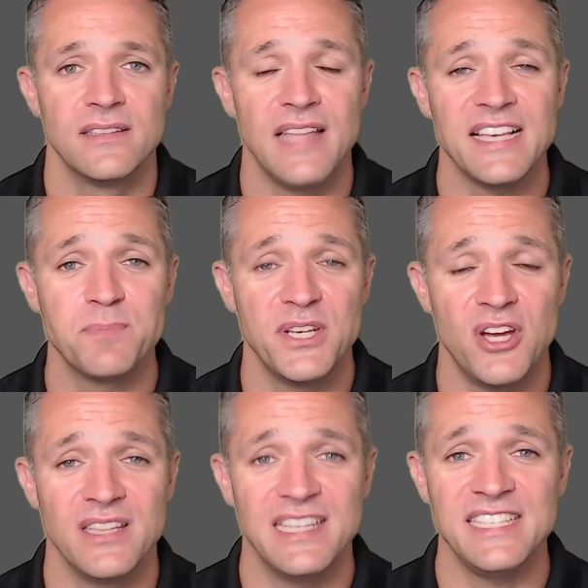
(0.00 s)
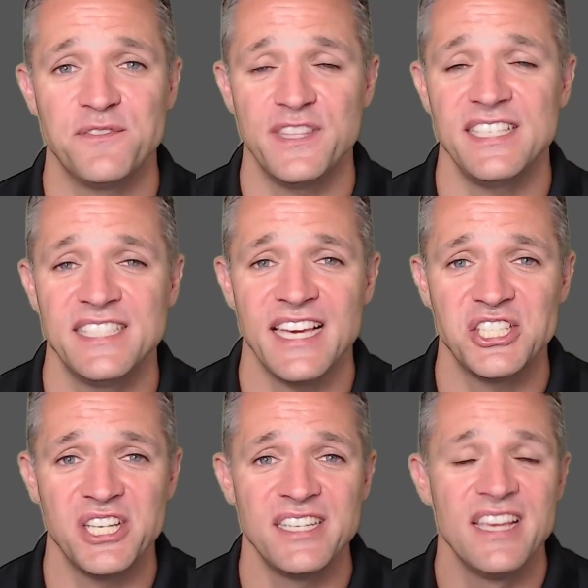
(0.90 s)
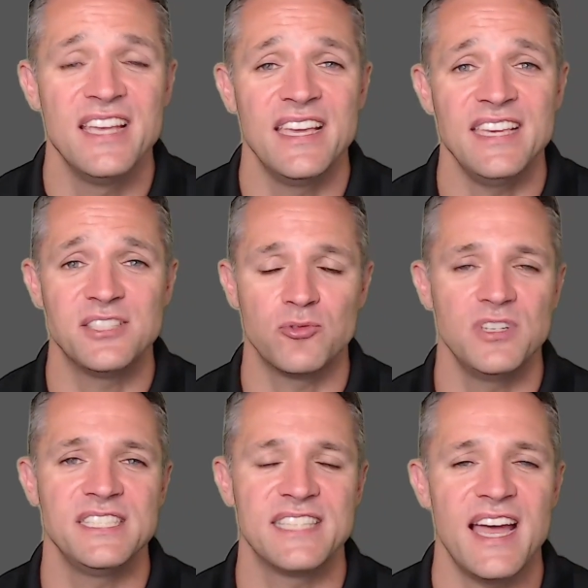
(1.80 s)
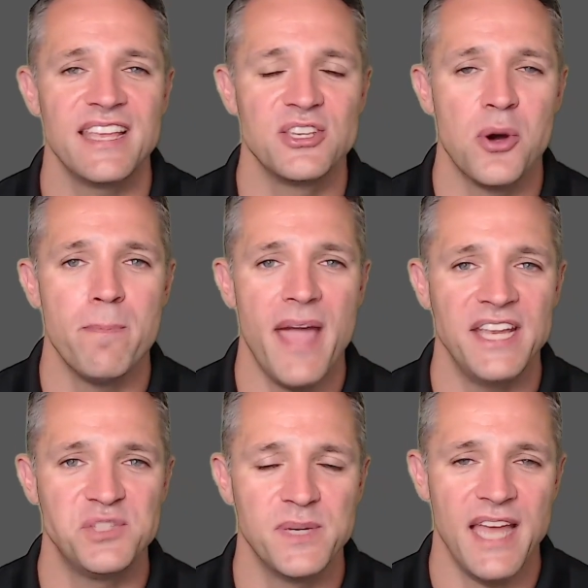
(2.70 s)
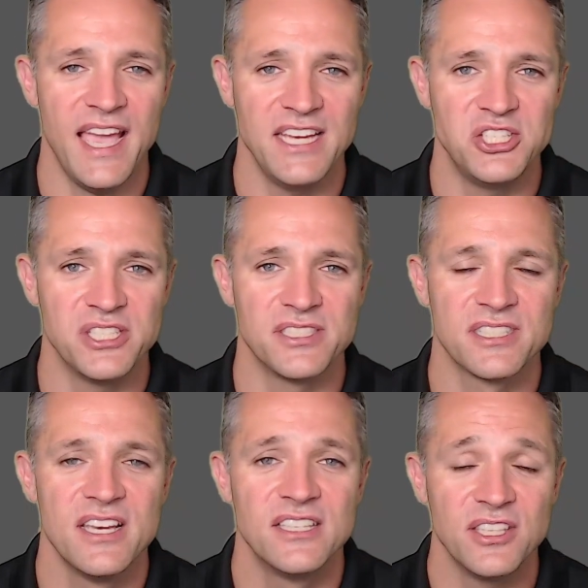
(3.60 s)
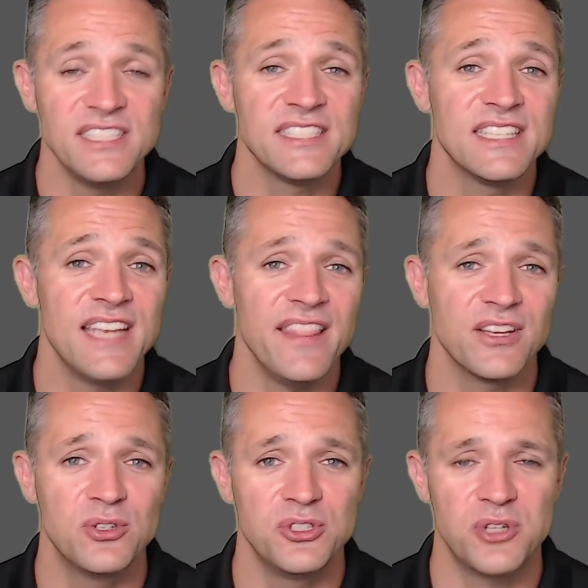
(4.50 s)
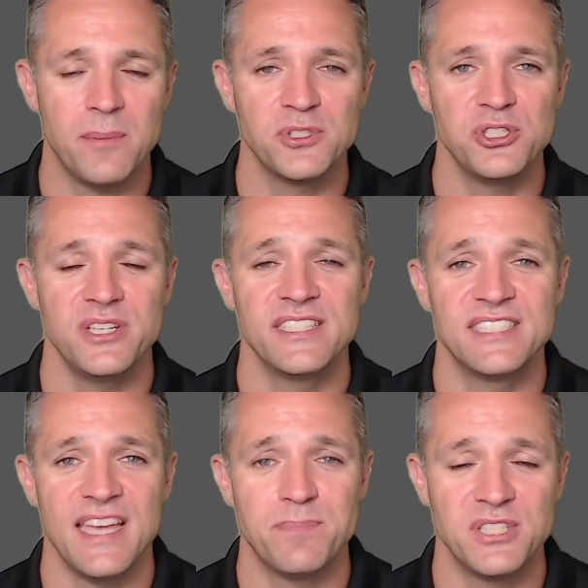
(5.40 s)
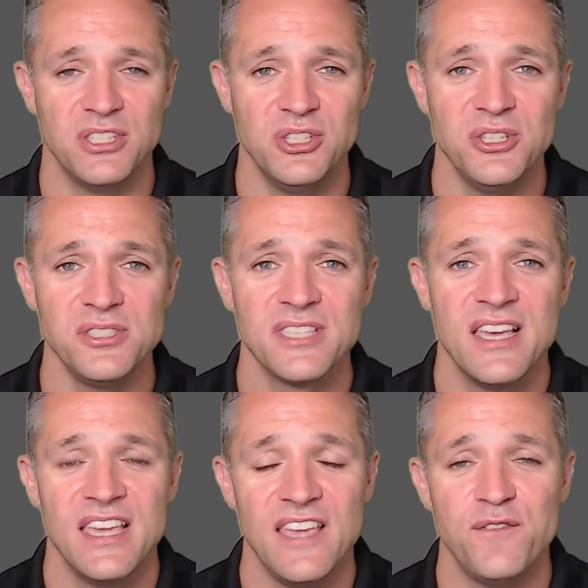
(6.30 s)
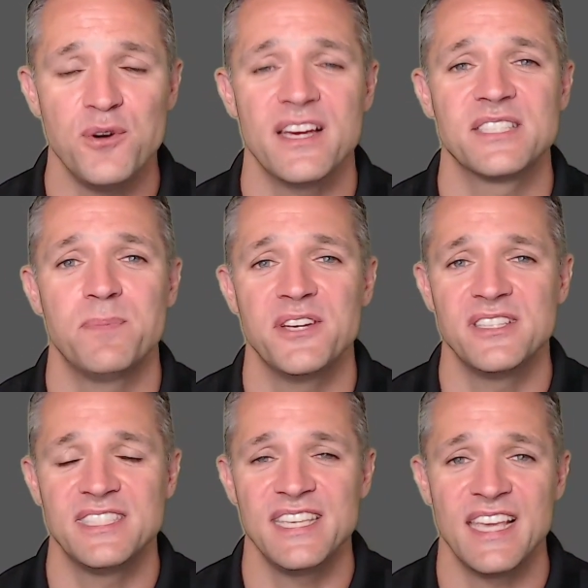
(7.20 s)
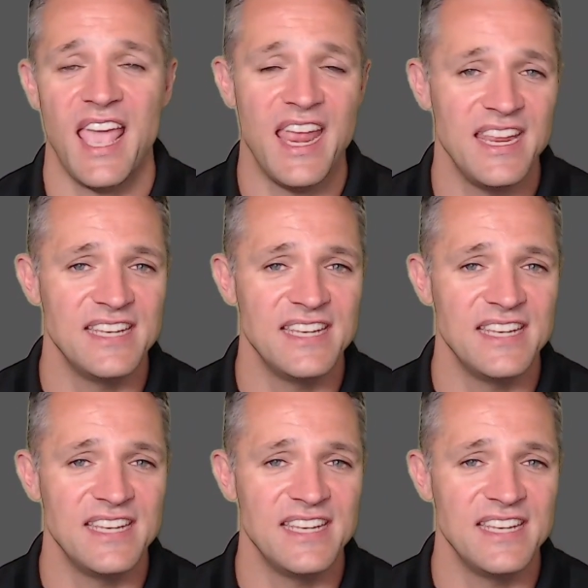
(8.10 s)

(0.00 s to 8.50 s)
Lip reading: Last but not least for this section is restarting your management agents. So this is another good troubleshooting step to use if you are experiencing any